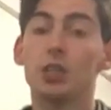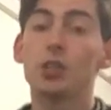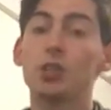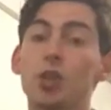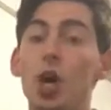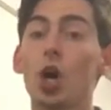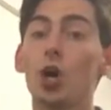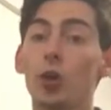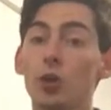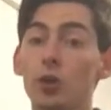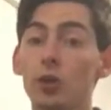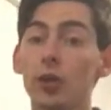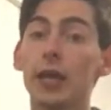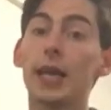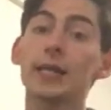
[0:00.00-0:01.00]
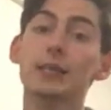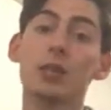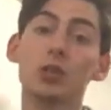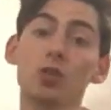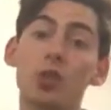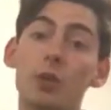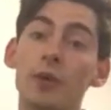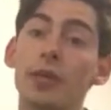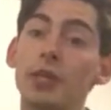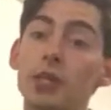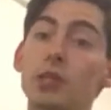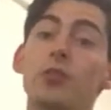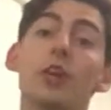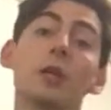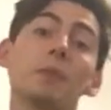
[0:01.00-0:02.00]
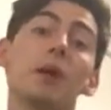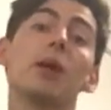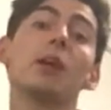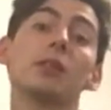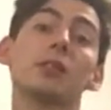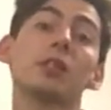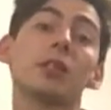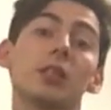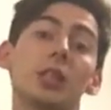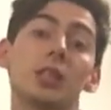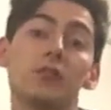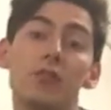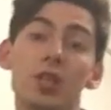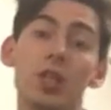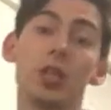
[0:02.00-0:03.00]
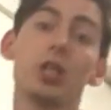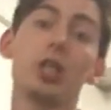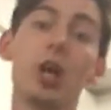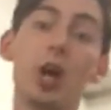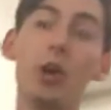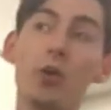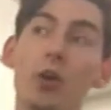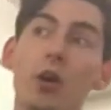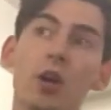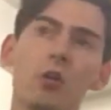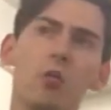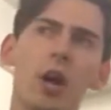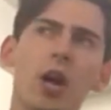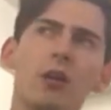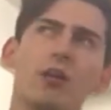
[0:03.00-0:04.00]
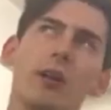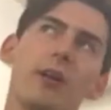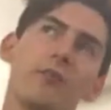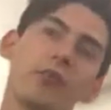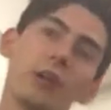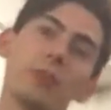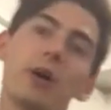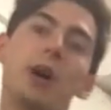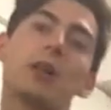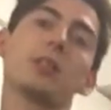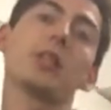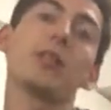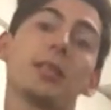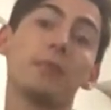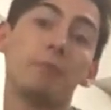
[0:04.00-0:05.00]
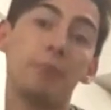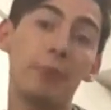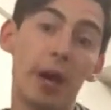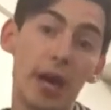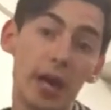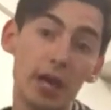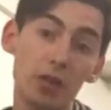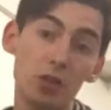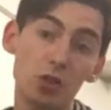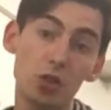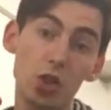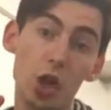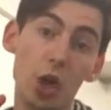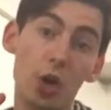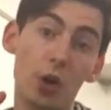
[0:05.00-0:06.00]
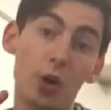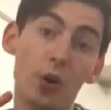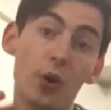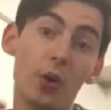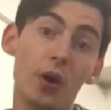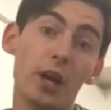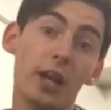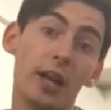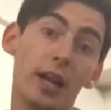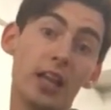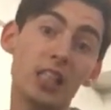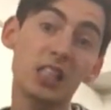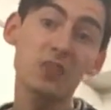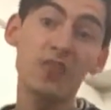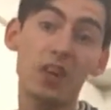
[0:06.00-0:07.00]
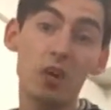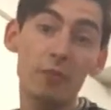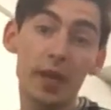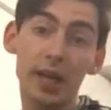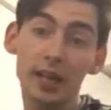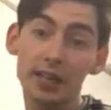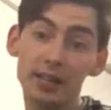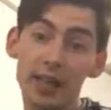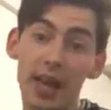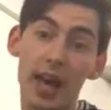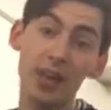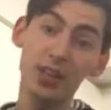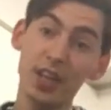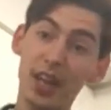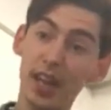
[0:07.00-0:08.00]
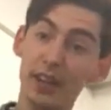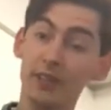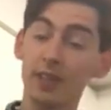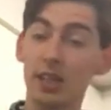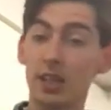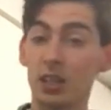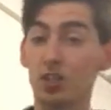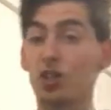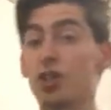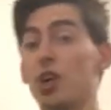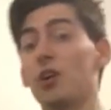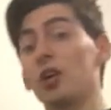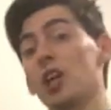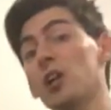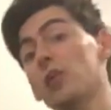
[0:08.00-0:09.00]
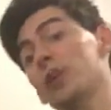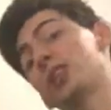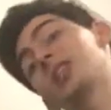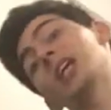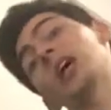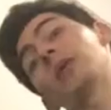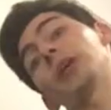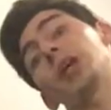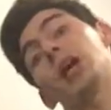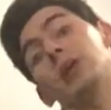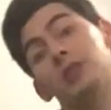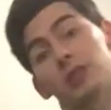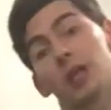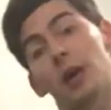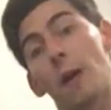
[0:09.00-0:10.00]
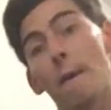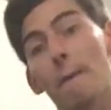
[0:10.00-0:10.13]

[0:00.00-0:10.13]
So let's get to it. There's 3 parts to this video. Well, 3 parts to this bake. So let's film it, edit it, show you and see how it goes.